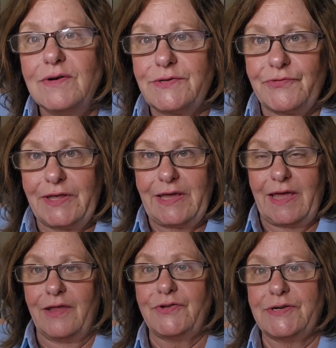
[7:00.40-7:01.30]
was really
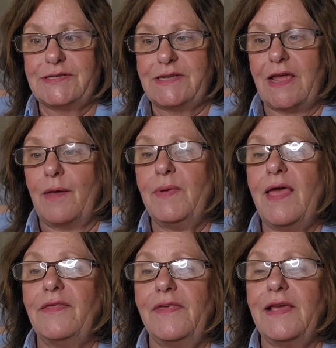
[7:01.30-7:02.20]
interesting. I
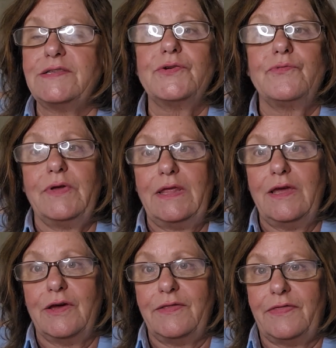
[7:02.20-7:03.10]
mean, I think it's a
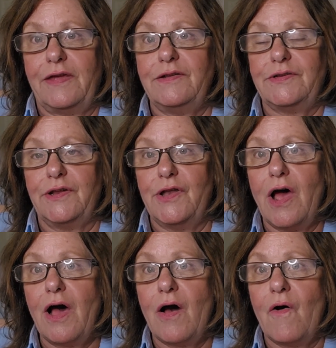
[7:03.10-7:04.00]
really good thing to
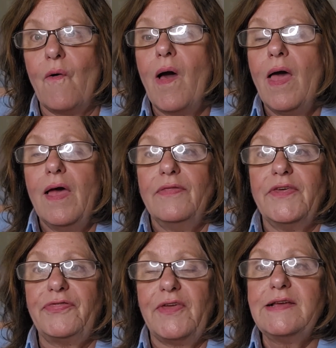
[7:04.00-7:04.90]
know
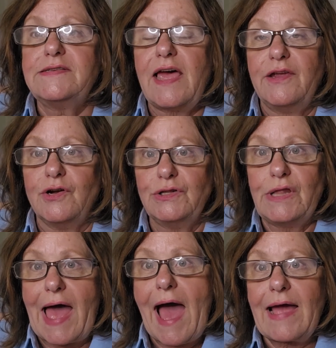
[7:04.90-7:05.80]
the things that you're
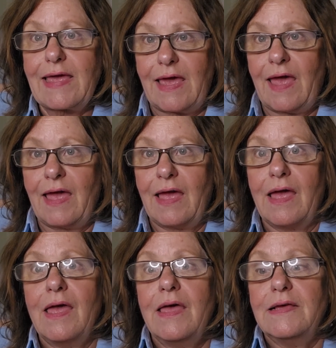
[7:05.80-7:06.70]

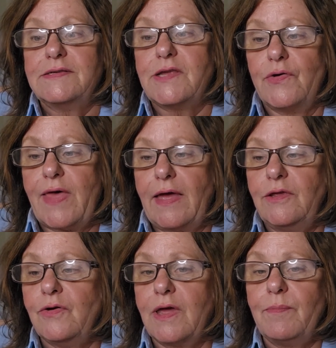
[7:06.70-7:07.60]
lacking so that
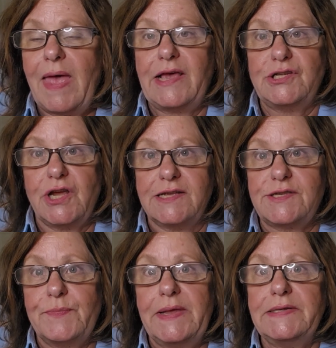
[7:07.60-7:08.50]
you can make
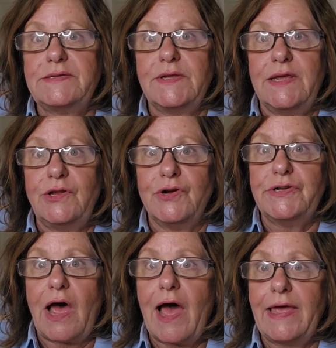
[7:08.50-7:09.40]
adjustments in your
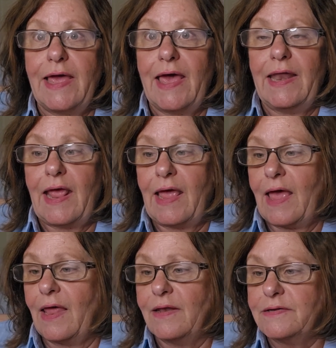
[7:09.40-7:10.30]
diet.
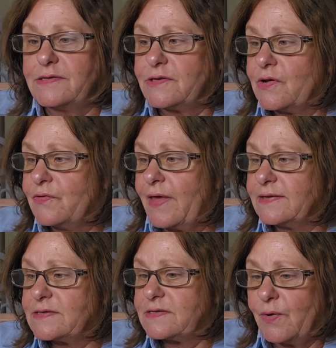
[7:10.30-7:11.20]
And so
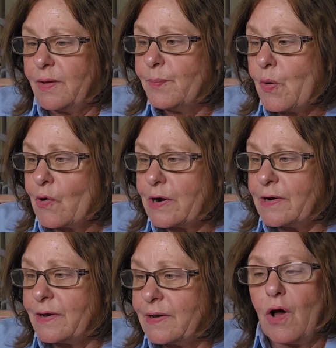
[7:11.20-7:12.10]
that's
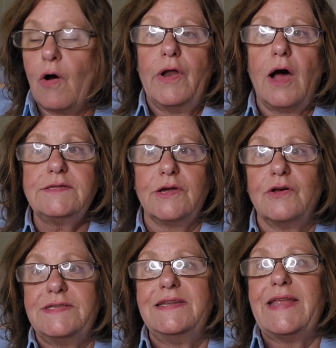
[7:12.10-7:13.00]
important. Oh, it also
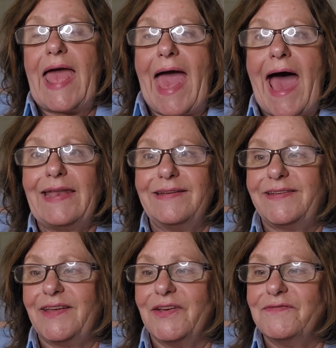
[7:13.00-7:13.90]
goes into
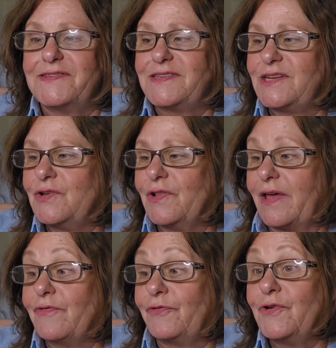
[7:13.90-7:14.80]
additives too,
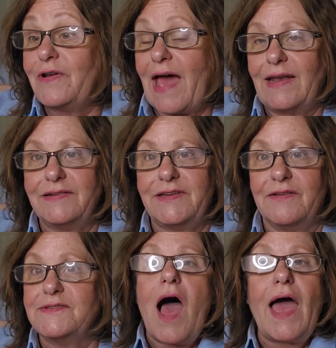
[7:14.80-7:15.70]
like food
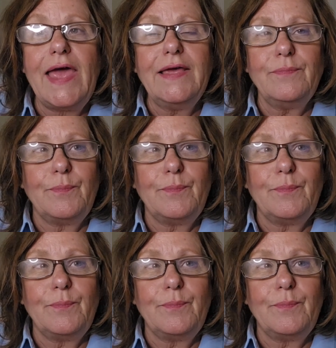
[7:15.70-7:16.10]
additives. I